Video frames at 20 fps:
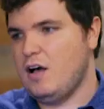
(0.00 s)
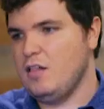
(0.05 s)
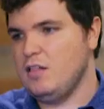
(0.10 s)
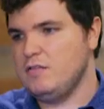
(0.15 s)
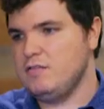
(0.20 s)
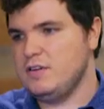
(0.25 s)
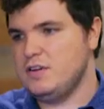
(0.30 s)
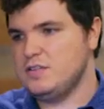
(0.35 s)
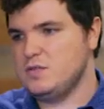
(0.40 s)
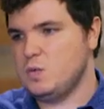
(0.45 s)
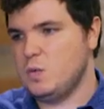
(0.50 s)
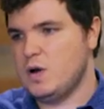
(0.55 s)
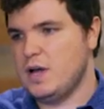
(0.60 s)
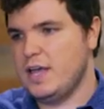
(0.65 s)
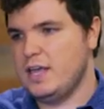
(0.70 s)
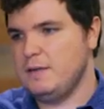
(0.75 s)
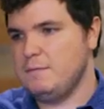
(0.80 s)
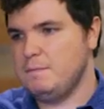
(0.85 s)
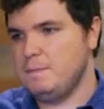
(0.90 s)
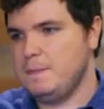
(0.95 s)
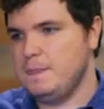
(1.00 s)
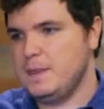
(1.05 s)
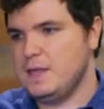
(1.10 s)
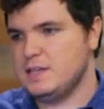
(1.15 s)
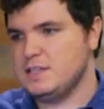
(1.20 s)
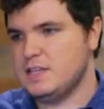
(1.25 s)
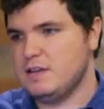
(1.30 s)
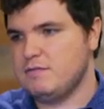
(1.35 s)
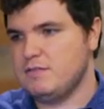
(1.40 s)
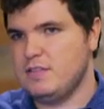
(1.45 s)
All of it is white,
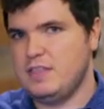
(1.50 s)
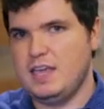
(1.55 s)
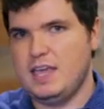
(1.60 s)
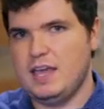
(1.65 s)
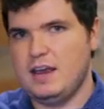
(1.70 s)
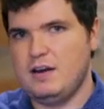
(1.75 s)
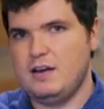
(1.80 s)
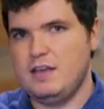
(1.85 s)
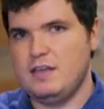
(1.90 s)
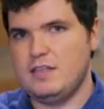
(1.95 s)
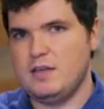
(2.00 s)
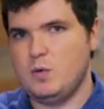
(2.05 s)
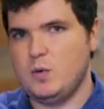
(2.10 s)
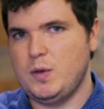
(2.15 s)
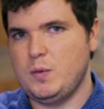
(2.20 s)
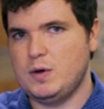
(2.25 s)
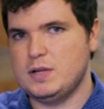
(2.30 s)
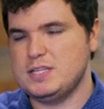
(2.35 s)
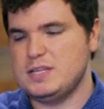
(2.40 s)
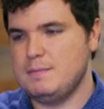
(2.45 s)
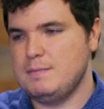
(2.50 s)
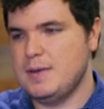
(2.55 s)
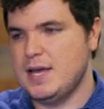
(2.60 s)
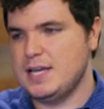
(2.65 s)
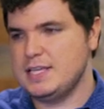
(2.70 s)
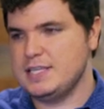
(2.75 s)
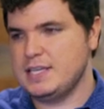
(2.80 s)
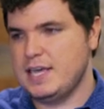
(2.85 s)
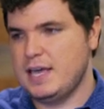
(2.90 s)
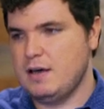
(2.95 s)
except for the area that we want to
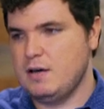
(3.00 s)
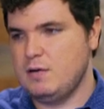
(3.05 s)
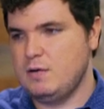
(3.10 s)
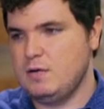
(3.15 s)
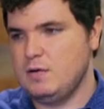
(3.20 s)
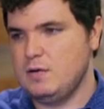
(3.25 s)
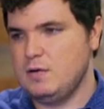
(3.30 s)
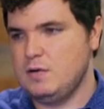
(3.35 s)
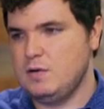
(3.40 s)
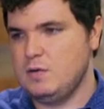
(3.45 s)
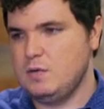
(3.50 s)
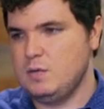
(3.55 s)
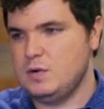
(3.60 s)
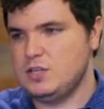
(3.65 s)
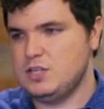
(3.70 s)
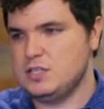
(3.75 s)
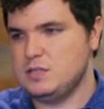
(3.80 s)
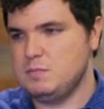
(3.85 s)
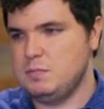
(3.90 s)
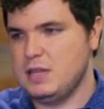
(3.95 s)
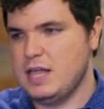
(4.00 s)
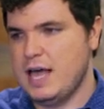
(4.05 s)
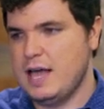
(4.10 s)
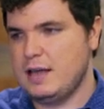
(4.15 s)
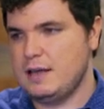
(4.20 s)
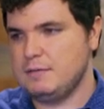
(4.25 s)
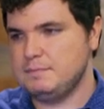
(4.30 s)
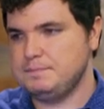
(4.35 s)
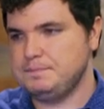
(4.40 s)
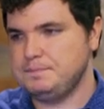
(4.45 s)
mask out, which is
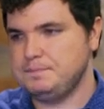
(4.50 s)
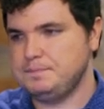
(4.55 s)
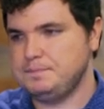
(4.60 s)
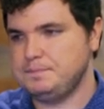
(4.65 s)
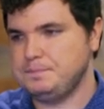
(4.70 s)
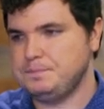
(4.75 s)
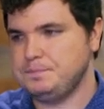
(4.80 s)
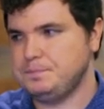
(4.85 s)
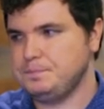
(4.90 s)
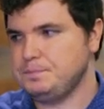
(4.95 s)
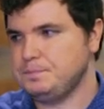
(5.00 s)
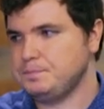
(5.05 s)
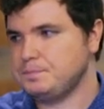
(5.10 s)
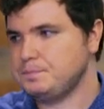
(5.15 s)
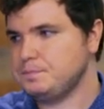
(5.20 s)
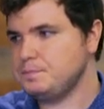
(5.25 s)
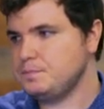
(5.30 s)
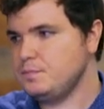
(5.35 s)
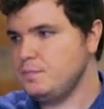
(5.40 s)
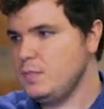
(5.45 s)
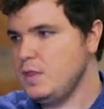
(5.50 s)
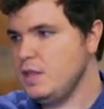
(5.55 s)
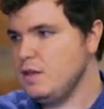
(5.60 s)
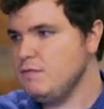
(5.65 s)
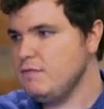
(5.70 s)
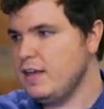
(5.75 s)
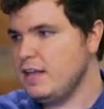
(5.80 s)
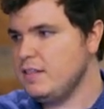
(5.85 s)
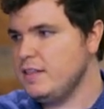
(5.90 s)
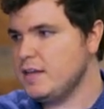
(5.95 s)
black.
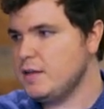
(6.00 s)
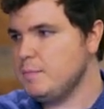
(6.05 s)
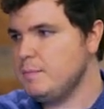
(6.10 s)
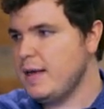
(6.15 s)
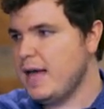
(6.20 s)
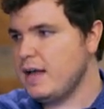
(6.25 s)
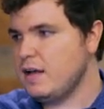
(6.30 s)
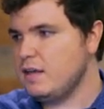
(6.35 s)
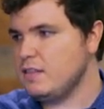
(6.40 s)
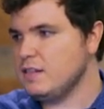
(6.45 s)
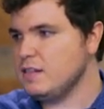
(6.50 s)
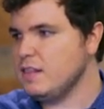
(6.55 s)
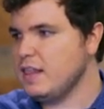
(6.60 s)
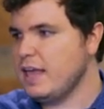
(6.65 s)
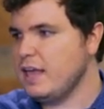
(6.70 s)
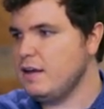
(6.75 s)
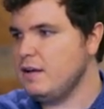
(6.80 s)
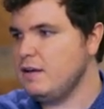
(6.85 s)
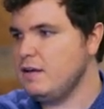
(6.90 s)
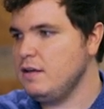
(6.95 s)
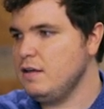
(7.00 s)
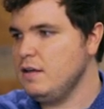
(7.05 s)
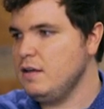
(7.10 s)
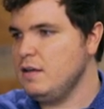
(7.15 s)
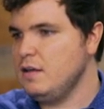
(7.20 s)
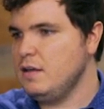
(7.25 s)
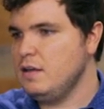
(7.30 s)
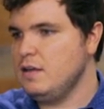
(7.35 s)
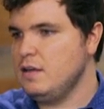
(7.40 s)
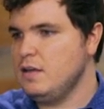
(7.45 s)
If I click back on the layer,
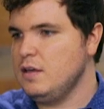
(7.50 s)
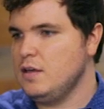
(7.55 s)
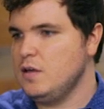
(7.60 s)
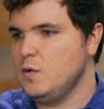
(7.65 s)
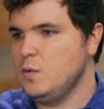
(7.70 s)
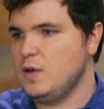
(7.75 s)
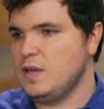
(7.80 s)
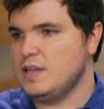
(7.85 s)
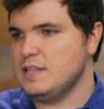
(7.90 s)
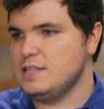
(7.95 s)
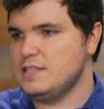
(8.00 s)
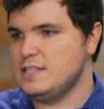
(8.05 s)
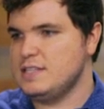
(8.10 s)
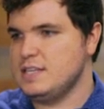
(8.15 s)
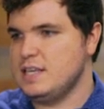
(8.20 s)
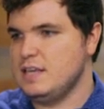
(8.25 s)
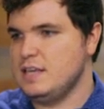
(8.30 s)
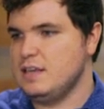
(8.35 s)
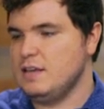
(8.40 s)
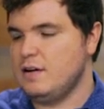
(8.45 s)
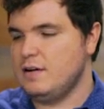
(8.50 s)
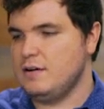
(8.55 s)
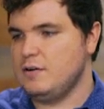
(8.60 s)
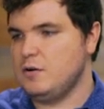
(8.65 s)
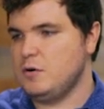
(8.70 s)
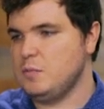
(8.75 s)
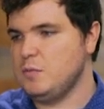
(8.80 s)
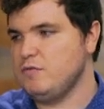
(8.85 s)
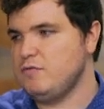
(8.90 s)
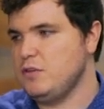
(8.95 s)
we can see our
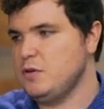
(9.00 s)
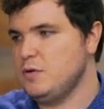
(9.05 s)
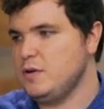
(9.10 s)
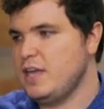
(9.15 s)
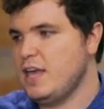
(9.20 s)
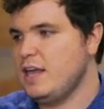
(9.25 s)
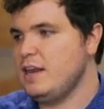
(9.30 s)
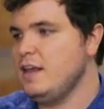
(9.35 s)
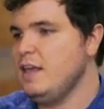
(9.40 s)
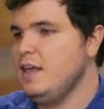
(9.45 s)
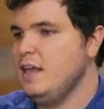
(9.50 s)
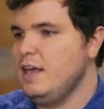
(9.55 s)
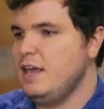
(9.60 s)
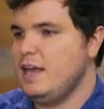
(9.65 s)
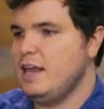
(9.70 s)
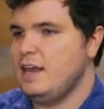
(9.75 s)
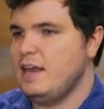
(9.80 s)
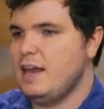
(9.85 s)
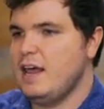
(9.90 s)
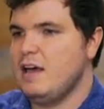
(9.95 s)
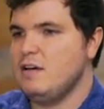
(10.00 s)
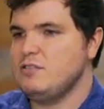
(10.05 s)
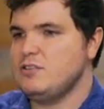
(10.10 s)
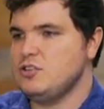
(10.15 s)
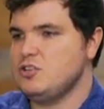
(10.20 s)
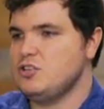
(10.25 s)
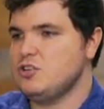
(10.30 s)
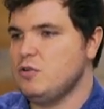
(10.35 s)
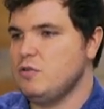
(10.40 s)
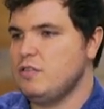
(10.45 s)
normal view again. And now to
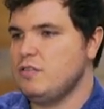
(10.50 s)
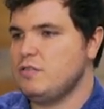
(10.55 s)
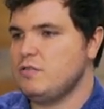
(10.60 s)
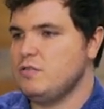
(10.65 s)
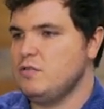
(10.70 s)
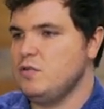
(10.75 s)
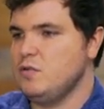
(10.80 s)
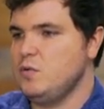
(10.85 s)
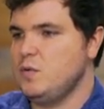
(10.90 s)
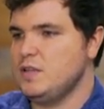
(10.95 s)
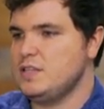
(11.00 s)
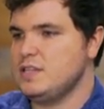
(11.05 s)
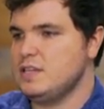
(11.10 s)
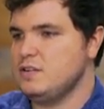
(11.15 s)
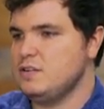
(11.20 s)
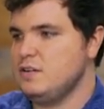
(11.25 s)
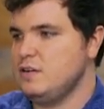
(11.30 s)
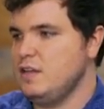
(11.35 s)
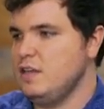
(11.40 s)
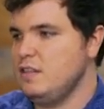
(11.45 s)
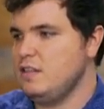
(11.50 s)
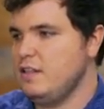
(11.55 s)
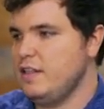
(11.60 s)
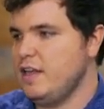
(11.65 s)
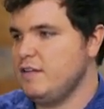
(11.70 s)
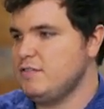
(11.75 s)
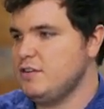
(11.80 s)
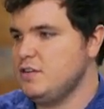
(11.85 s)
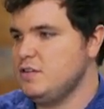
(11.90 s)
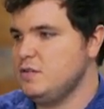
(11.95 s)
show through what's underneath, all I
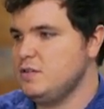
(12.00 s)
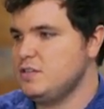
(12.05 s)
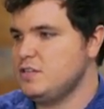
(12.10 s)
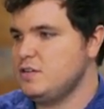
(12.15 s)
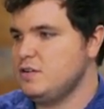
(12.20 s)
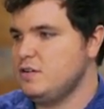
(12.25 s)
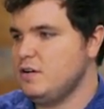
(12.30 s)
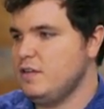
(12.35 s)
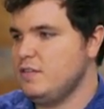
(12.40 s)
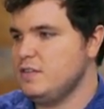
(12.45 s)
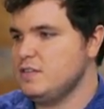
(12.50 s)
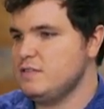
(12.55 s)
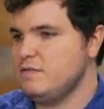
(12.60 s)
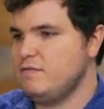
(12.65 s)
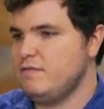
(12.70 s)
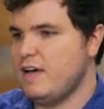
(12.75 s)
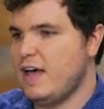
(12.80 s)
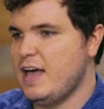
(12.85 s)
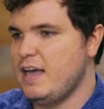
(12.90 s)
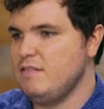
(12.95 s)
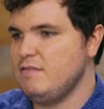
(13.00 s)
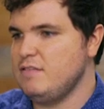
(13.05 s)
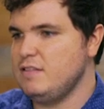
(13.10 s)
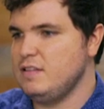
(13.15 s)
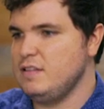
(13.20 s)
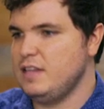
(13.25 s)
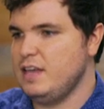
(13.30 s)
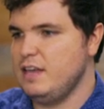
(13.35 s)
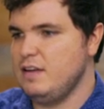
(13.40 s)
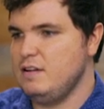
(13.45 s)
have to do is turn on this 5
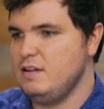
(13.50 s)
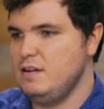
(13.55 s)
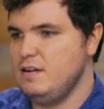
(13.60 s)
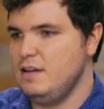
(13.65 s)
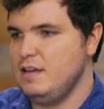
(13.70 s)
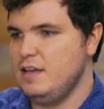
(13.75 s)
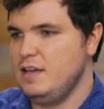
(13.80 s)
layer.